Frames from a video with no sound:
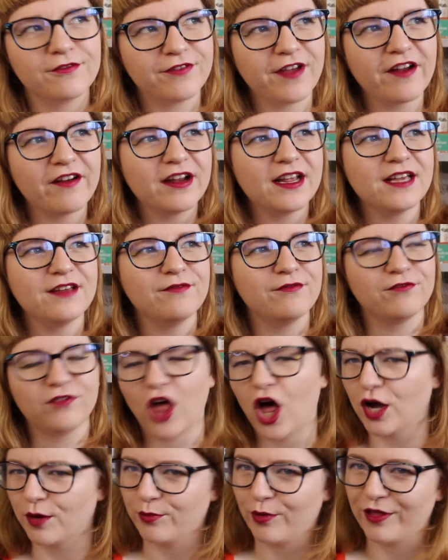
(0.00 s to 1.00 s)
Very
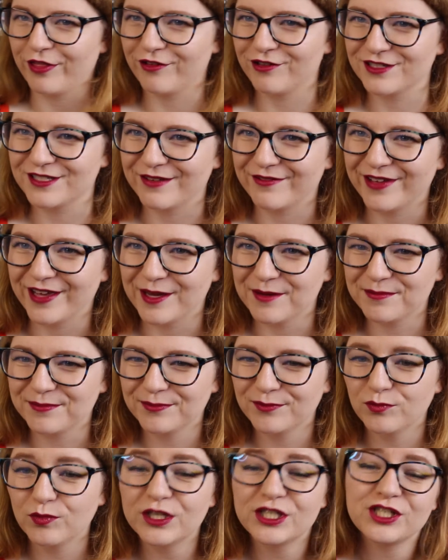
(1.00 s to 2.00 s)
Vlogbrothers of him,
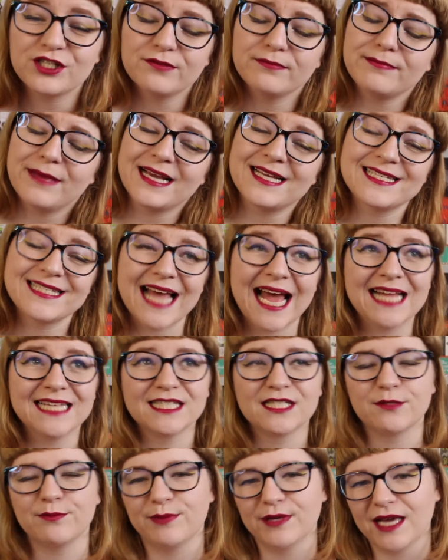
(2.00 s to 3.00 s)
which makes
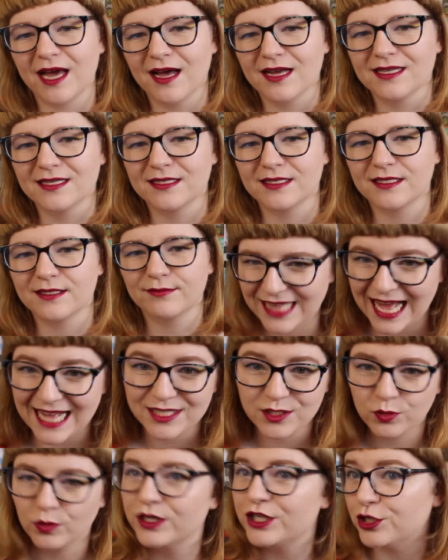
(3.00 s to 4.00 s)
sense because
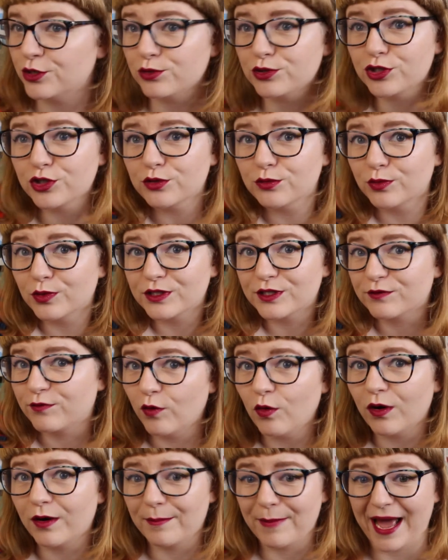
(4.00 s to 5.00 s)
that's what YouTube was
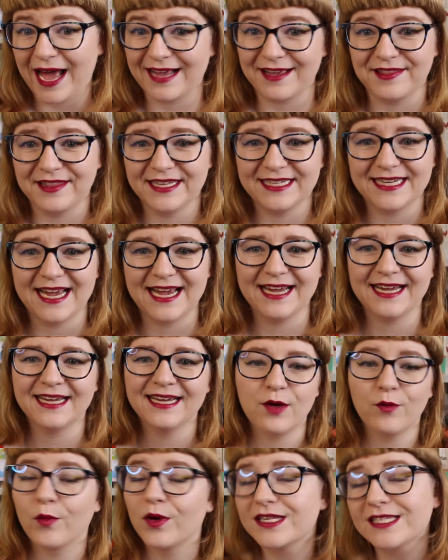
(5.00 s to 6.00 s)
for back in the day.
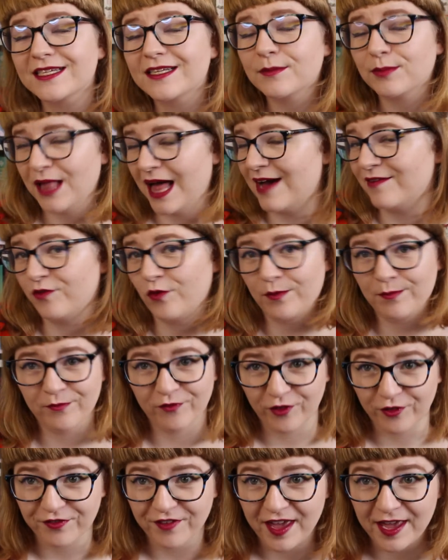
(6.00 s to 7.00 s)
It wasn't a platform
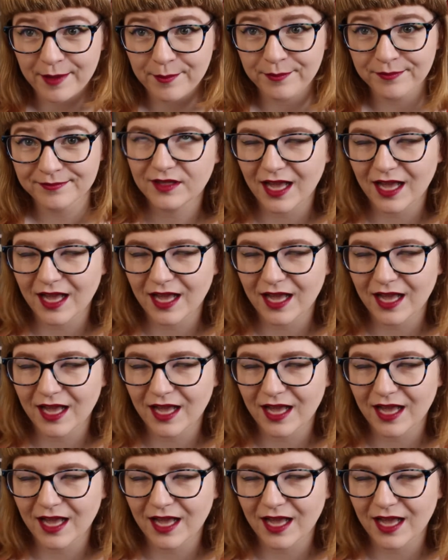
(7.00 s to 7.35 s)
for fame.